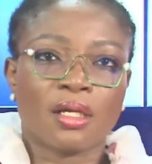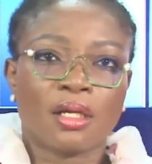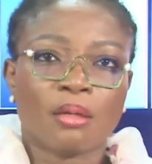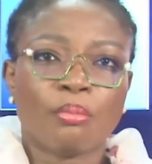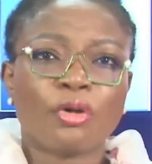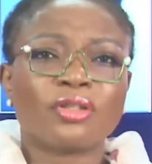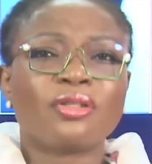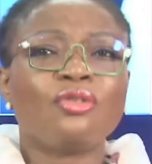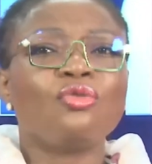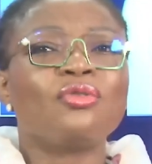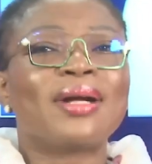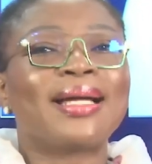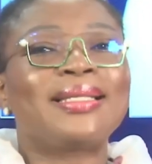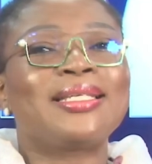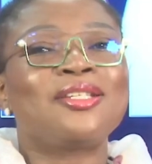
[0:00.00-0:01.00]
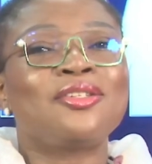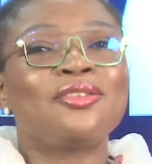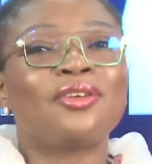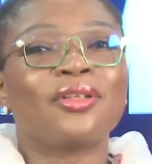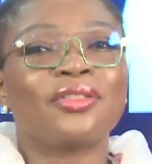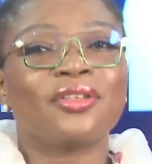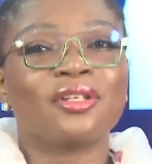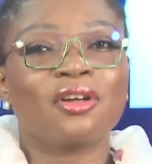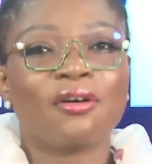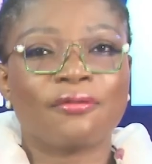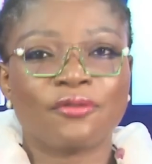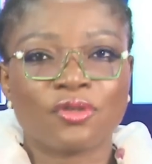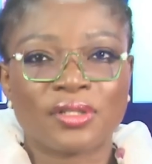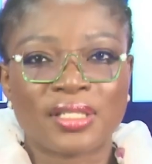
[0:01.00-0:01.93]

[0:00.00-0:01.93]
But look at the northern governors in